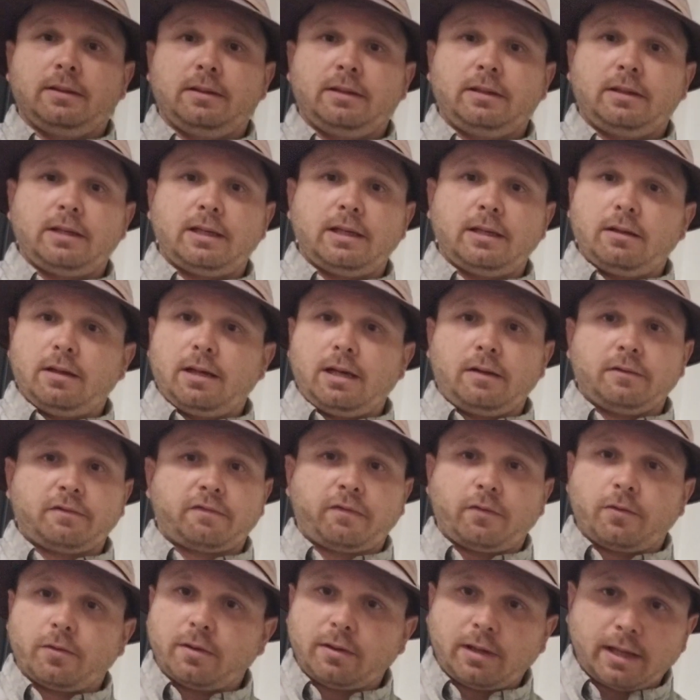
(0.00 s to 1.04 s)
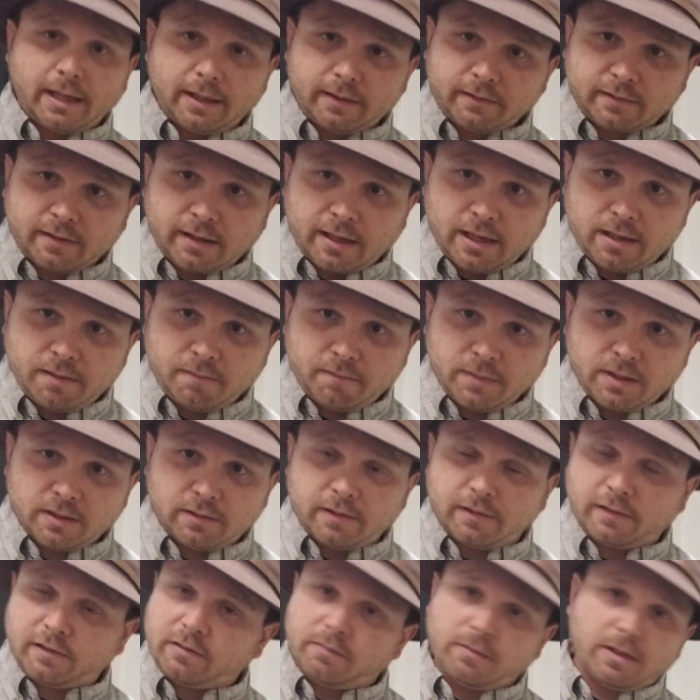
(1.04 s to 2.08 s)
He loves Florida landscape
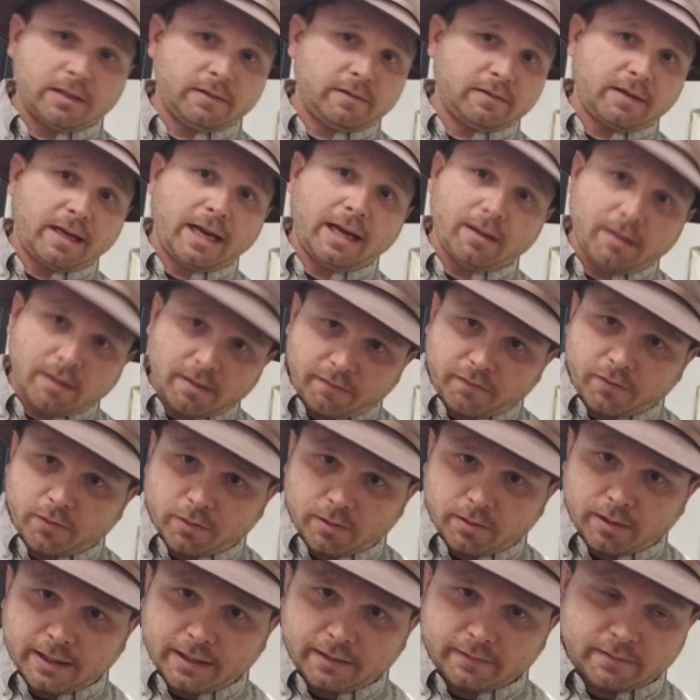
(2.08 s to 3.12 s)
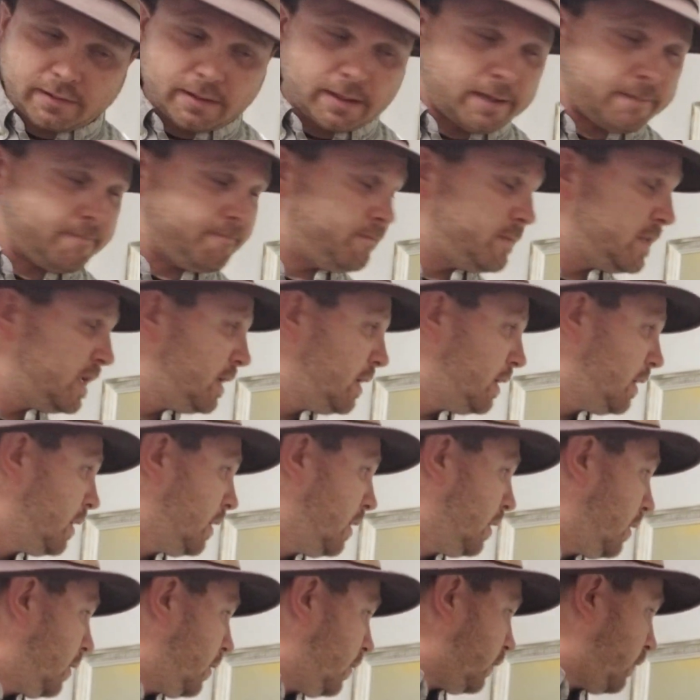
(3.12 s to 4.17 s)
just as much as I love Florida landscape.
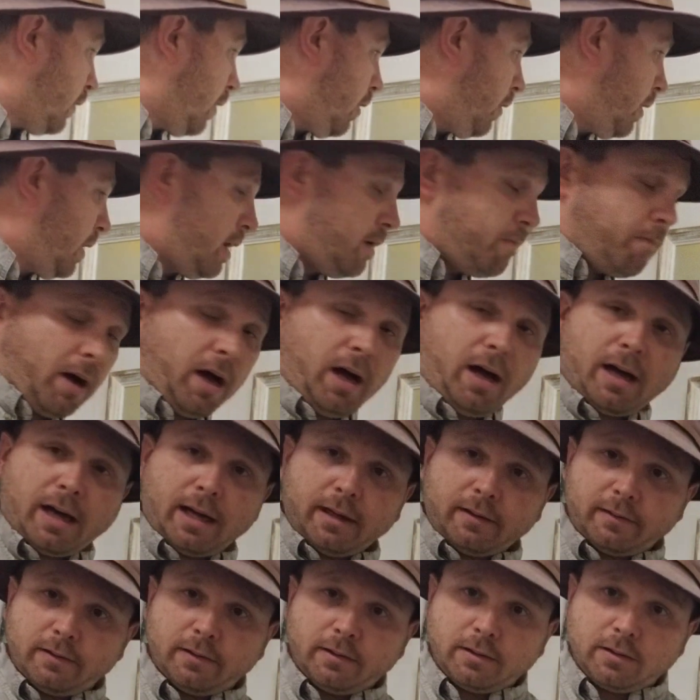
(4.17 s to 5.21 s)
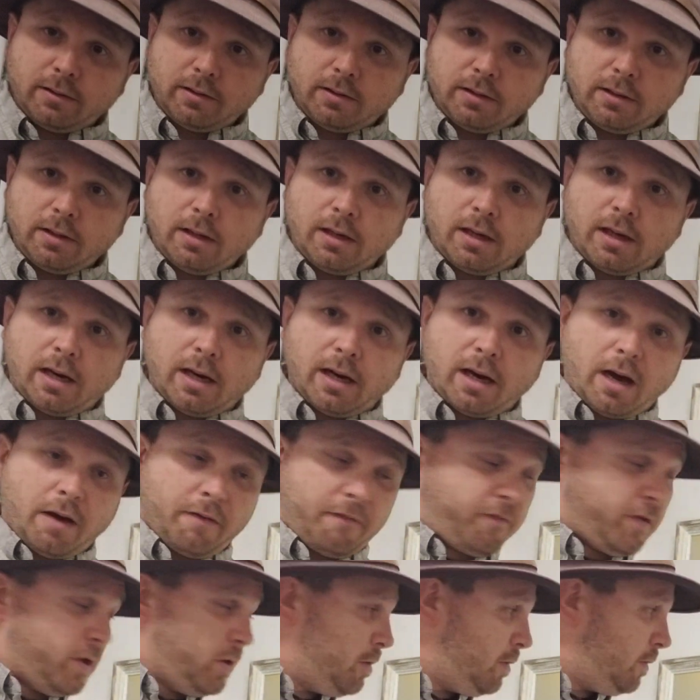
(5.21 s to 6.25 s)
So he bought a
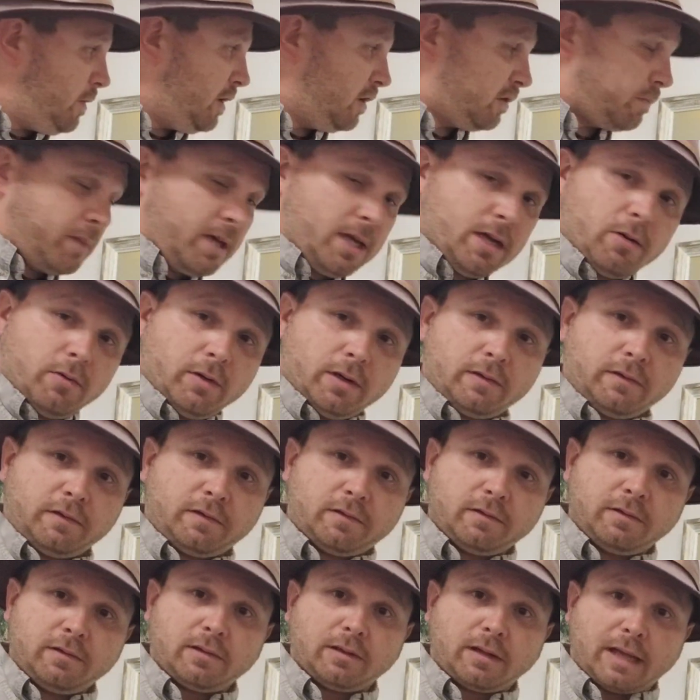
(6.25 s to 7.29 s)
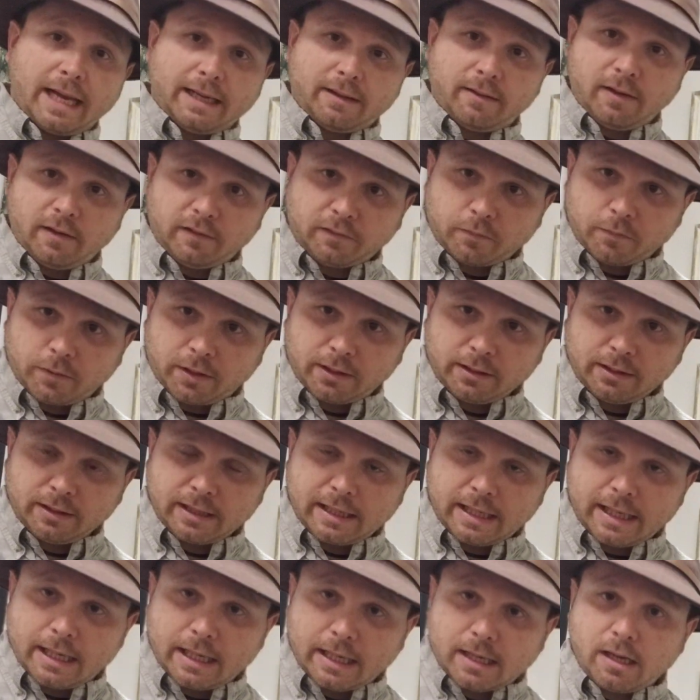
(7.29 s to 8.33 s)
few of these big ones, like this one,
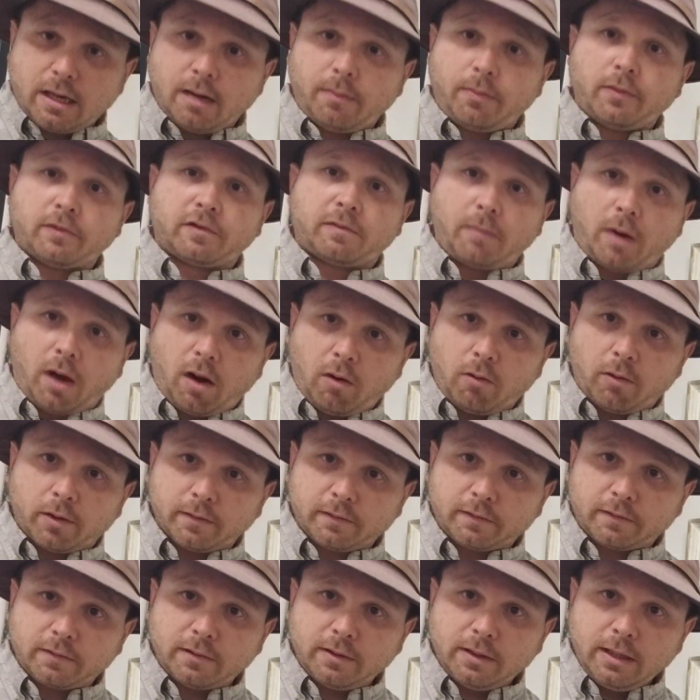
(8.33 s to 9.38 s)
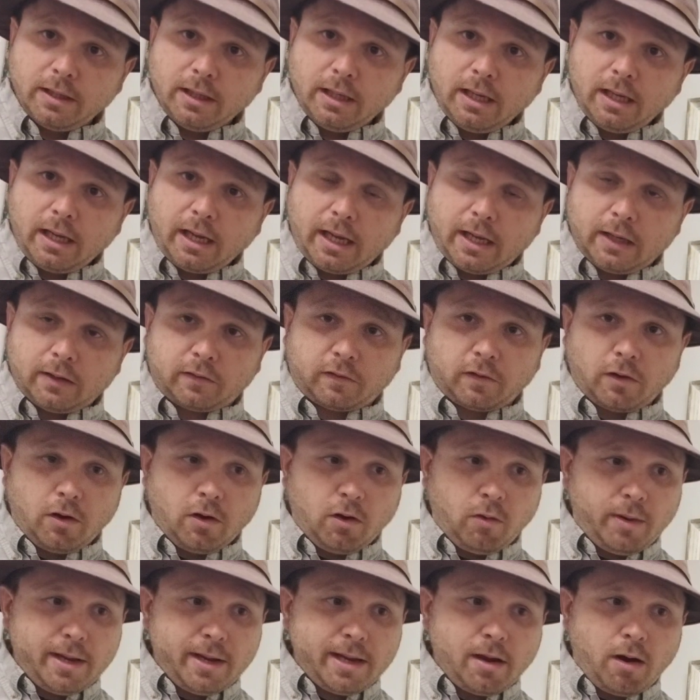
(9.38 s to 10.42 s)
and a couple small ones. And so
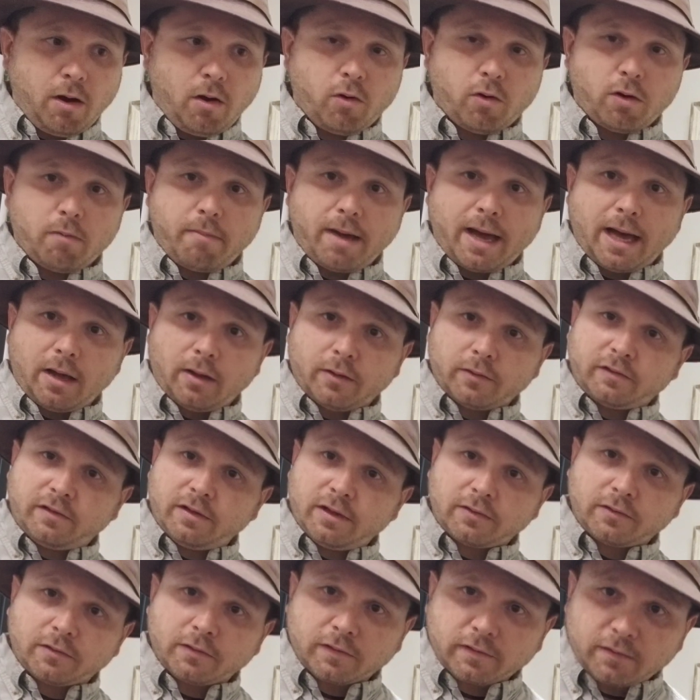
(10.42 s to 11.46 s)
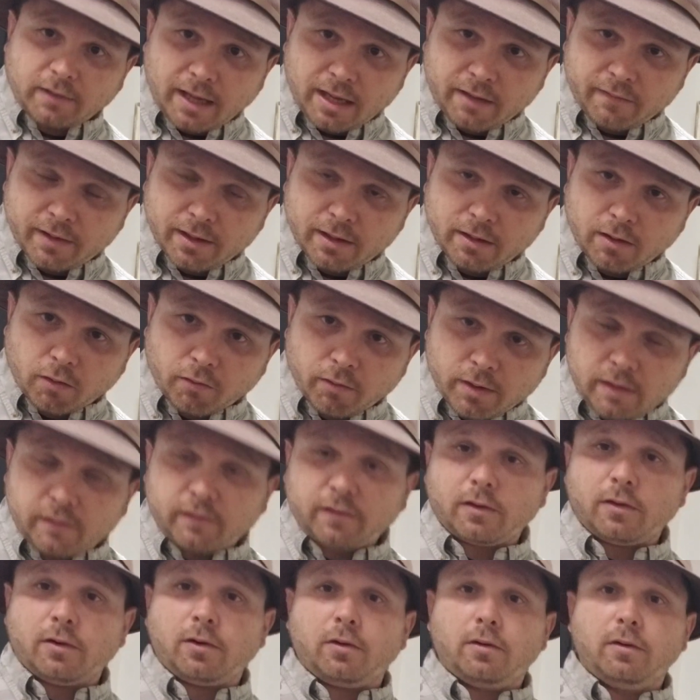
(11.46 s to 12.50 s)
we own about 6 or 7
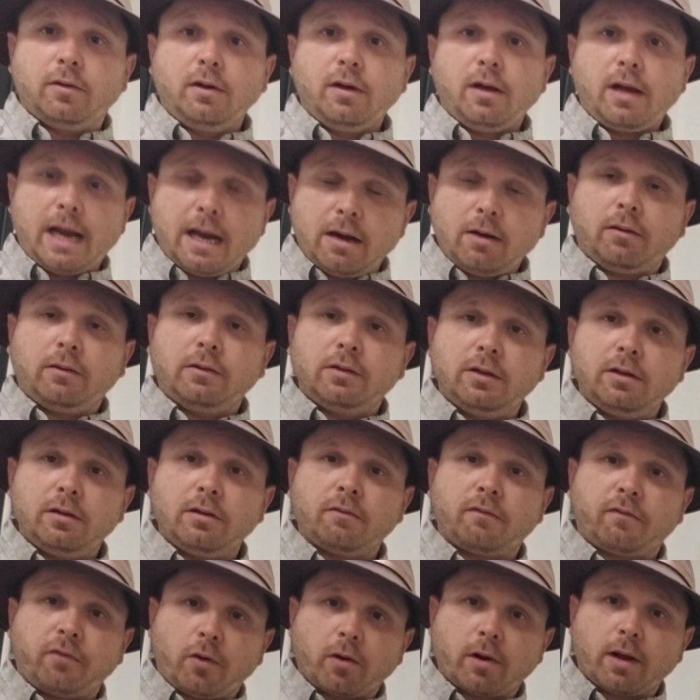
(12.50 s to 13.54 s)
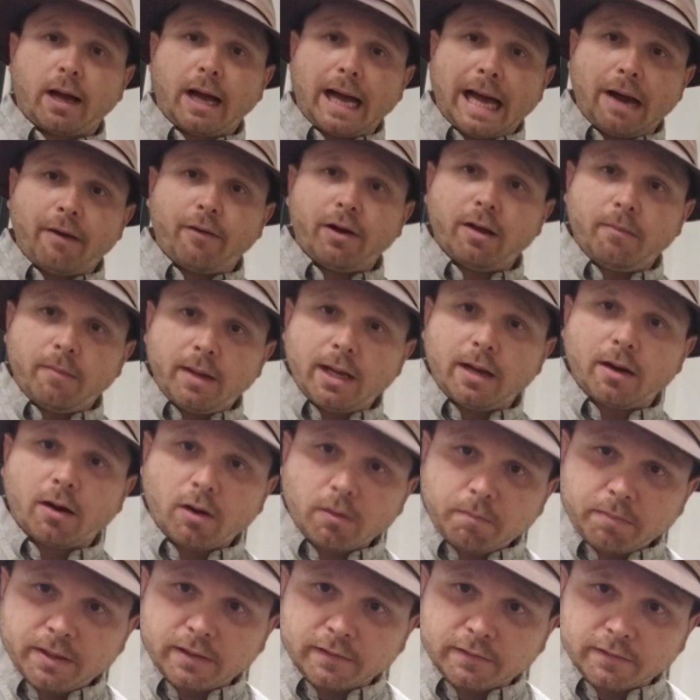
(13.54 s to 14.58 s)
original Harold Newton Florida Highwaymen
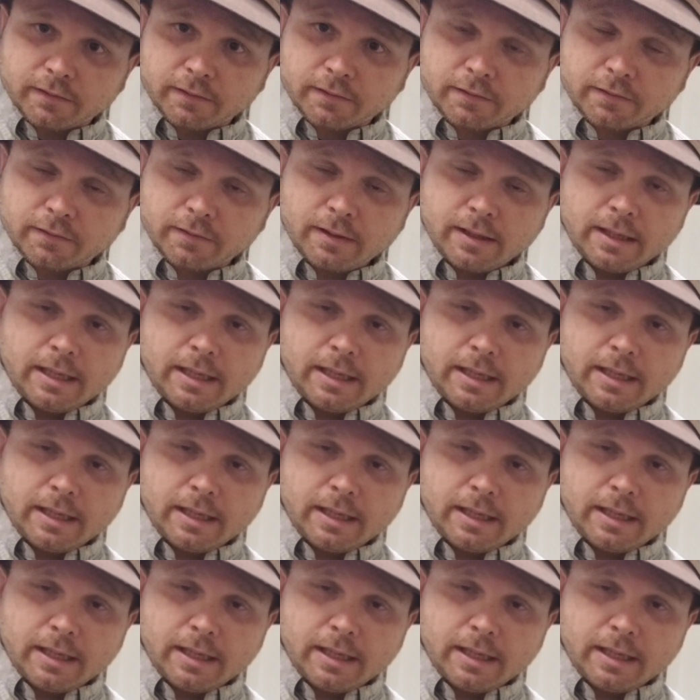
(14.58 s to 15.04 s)
art pieces.